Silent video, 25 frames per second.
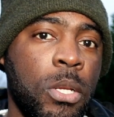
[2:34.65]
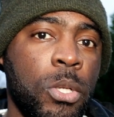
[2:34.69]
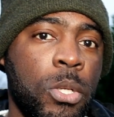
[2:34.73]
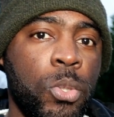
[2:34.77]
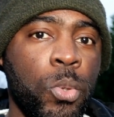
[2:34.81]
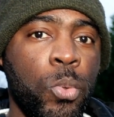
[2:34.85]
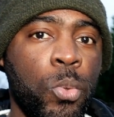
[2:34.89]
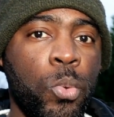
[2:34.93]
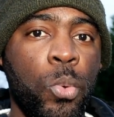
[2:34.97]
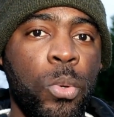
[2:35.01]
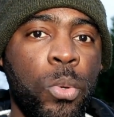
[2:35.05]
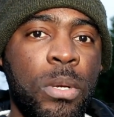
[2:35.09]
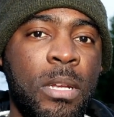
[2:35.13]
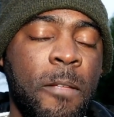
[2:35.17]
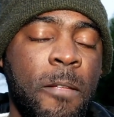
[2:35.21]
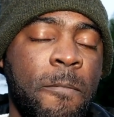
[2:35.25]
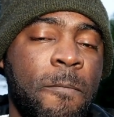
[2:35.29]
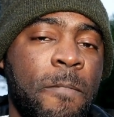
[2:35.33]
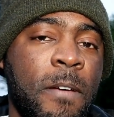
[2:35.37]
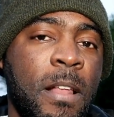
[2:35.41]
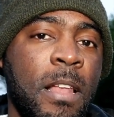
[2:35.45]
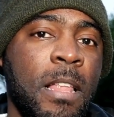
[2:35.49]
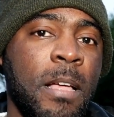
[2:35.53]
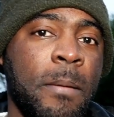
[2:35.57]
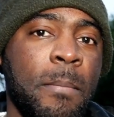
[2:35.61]
to
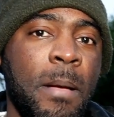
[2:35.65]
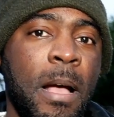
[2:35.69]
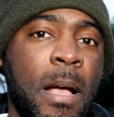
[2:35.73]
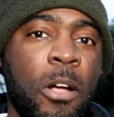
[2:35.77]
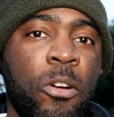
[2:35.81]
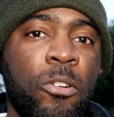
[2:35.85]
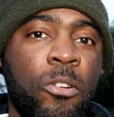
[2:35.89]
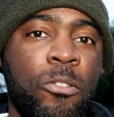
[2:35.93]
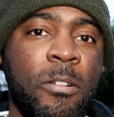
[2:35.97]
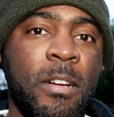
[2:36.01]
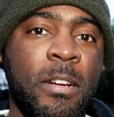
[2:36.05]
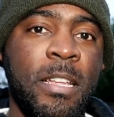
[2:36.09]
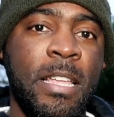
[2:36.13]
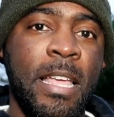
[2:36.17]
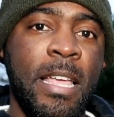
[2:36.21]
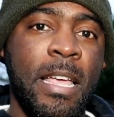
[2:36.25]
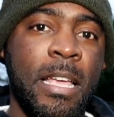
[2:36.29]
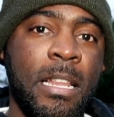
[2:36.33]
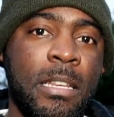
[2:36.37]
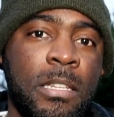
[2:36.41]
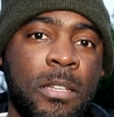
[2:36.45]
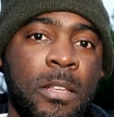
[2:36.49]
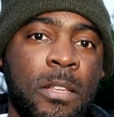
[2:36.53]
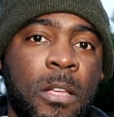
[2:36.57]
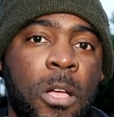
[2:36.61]
develop and create
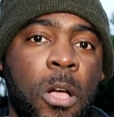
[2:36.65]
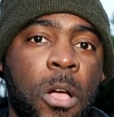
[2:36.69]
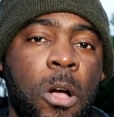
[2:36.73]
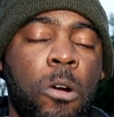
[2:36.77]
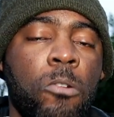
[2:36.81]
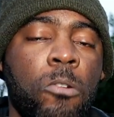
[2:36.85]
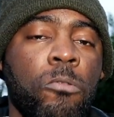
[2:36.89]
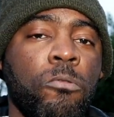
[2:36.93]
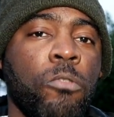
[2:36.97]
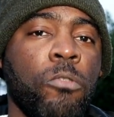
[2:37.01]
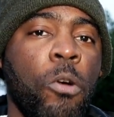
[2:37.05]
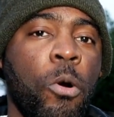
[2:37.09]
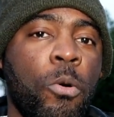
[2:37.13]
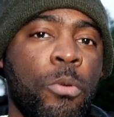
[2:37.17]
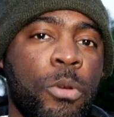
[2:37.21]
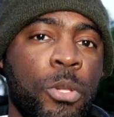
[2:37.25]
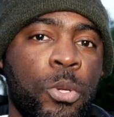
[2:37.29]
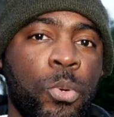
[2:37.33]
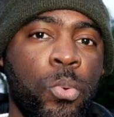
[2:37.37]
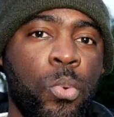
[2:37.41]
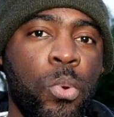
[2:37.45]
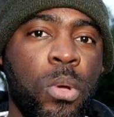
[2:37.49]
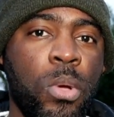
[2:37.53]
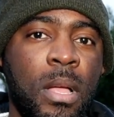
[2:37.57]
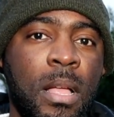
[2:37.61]
around you?